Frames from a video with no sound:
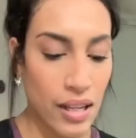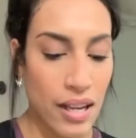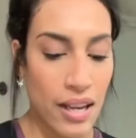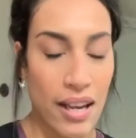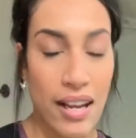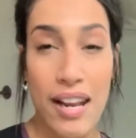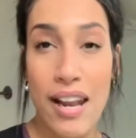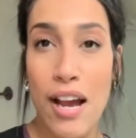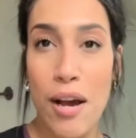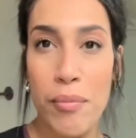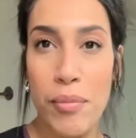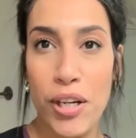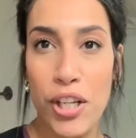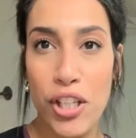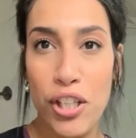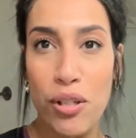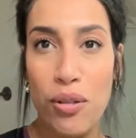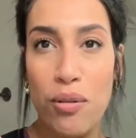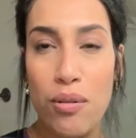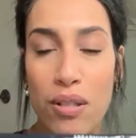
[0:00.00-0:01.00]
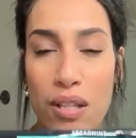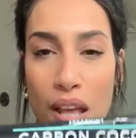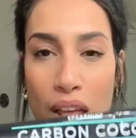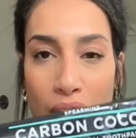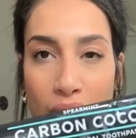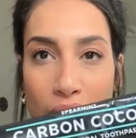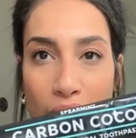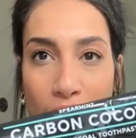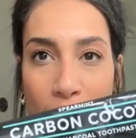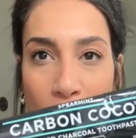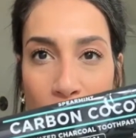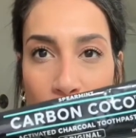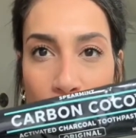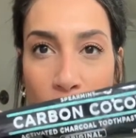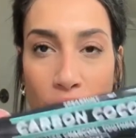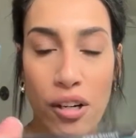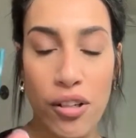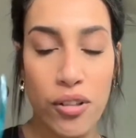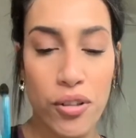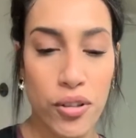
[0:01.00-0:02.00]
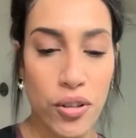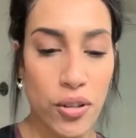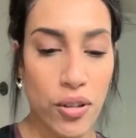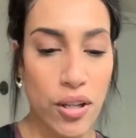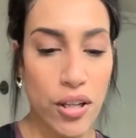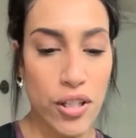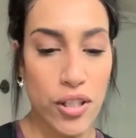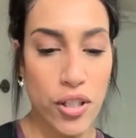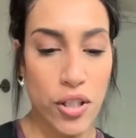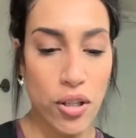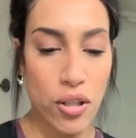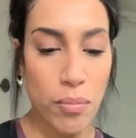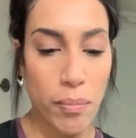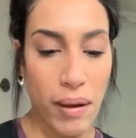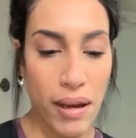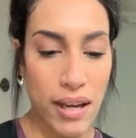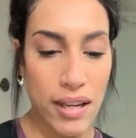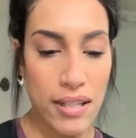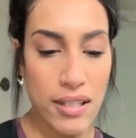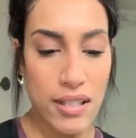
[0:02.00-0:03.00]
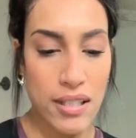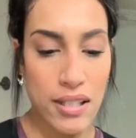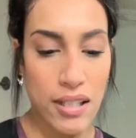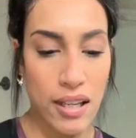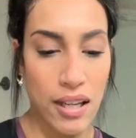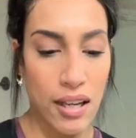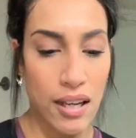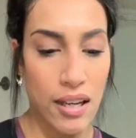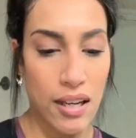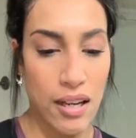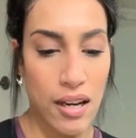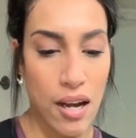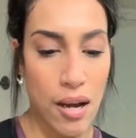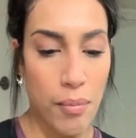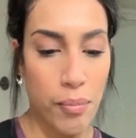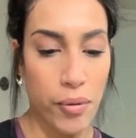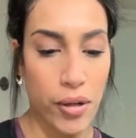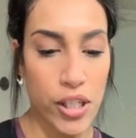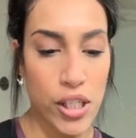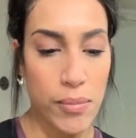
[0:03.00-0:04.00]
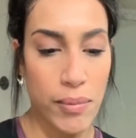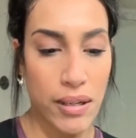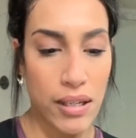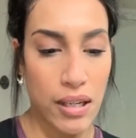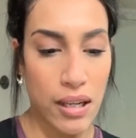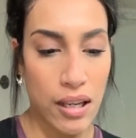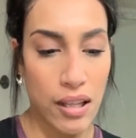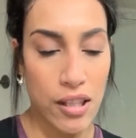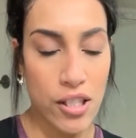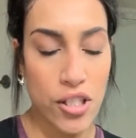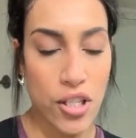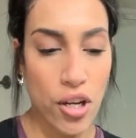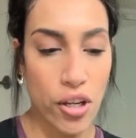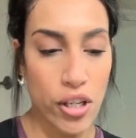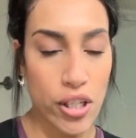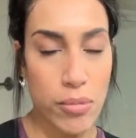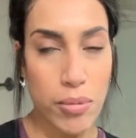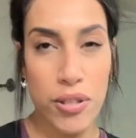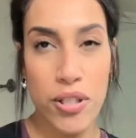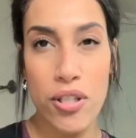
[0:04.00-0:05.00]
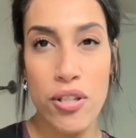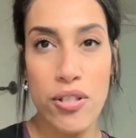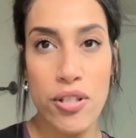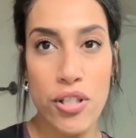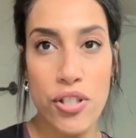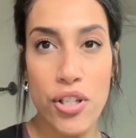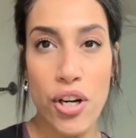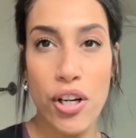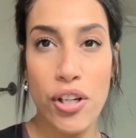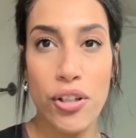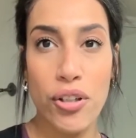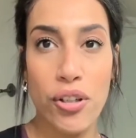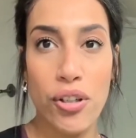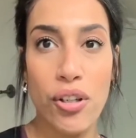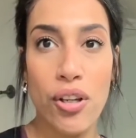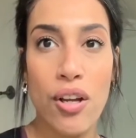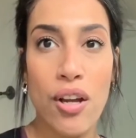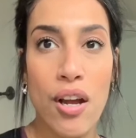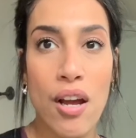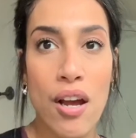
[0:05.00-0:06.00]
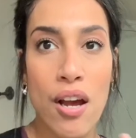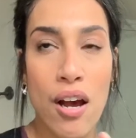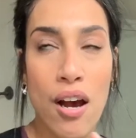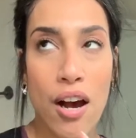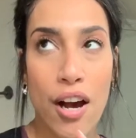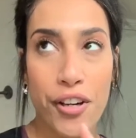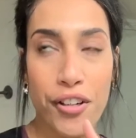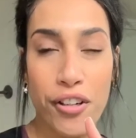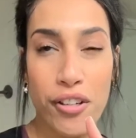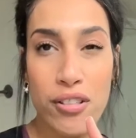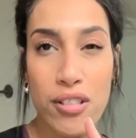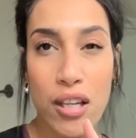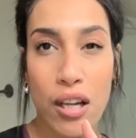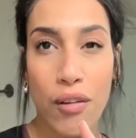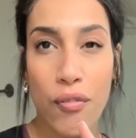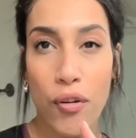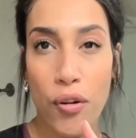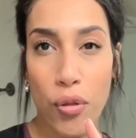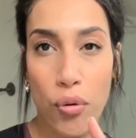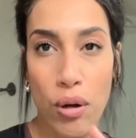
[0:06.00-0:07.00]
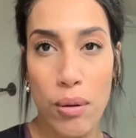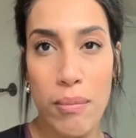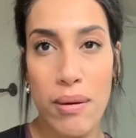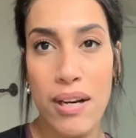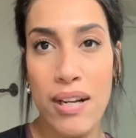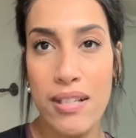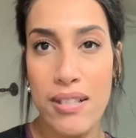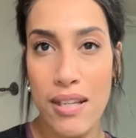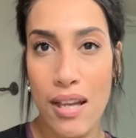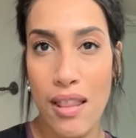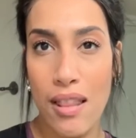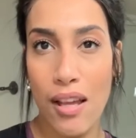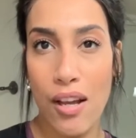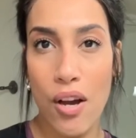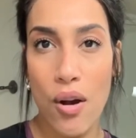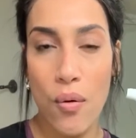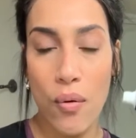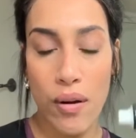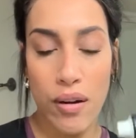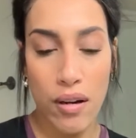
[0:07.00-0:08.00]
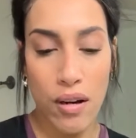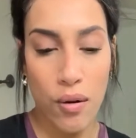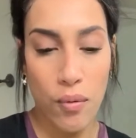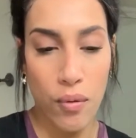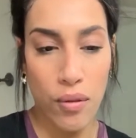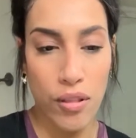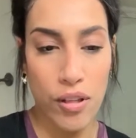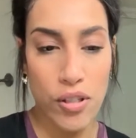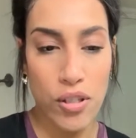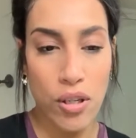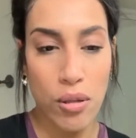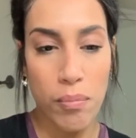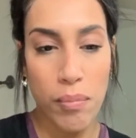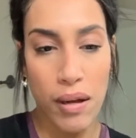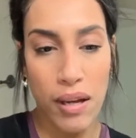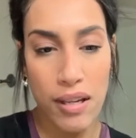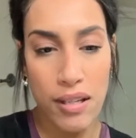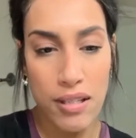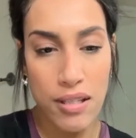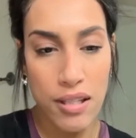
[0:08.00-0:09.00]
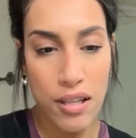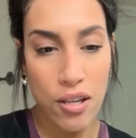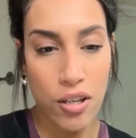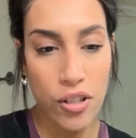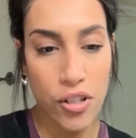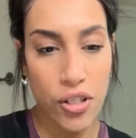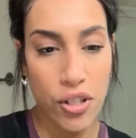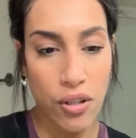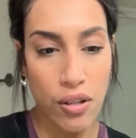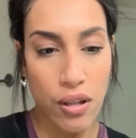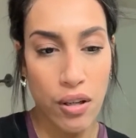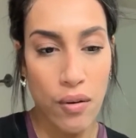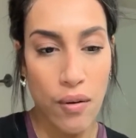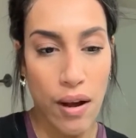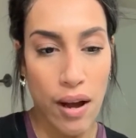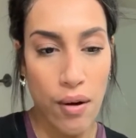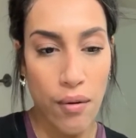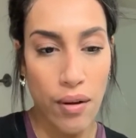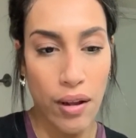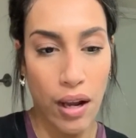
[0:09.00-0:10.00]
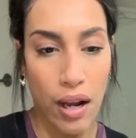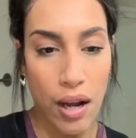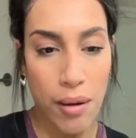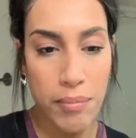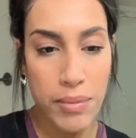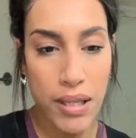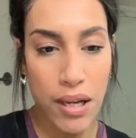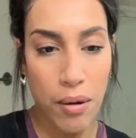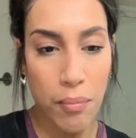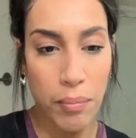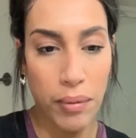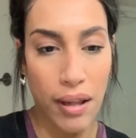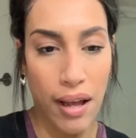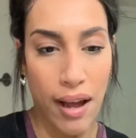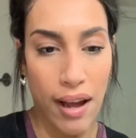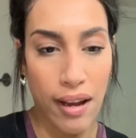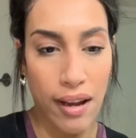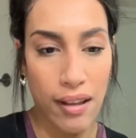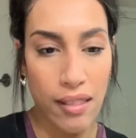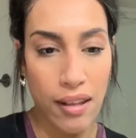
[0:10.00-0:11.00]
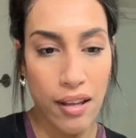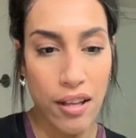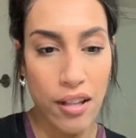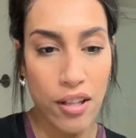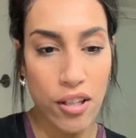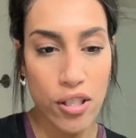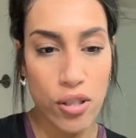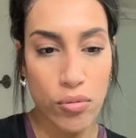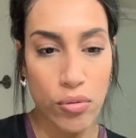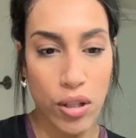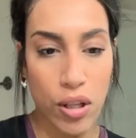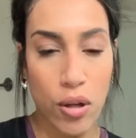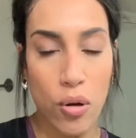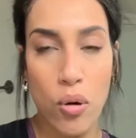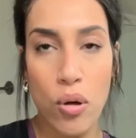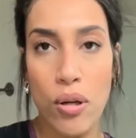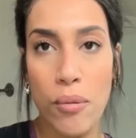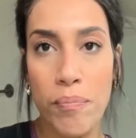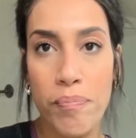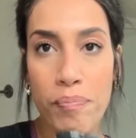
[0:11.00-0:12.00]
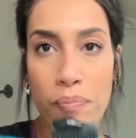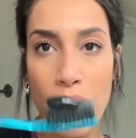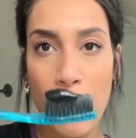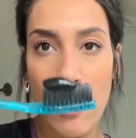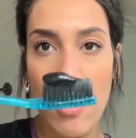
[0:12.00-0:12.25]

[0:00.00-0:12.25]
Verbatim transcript: And now I'm gonna use the charcoal toothpaste and brush my teeth. So you're supposed to use the charcoal on your teeth for three minutes and then go in with the toothpaste. And I'll show you how it comes out black. I think it looks really cool.